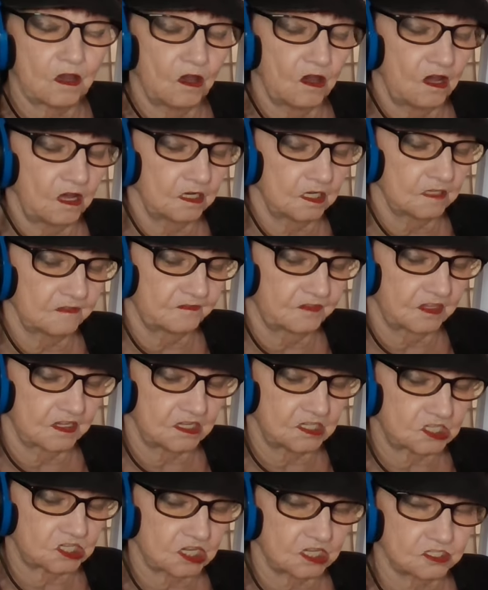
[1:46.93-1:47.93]
all of
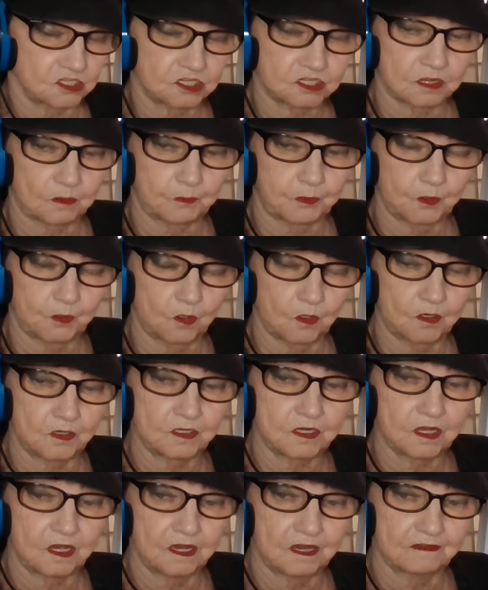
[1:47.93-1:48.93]
this in
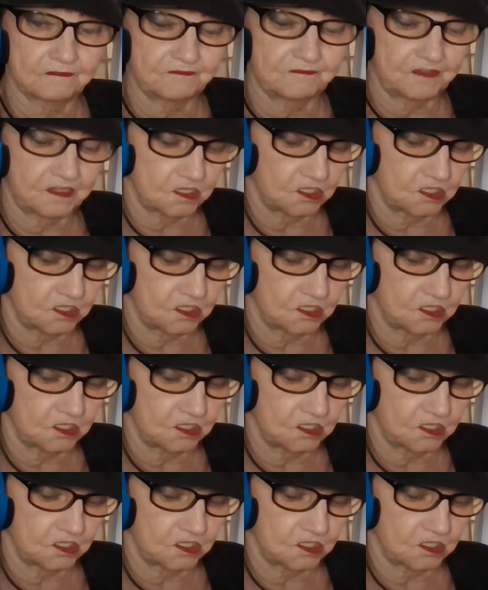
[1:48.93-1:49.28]
support of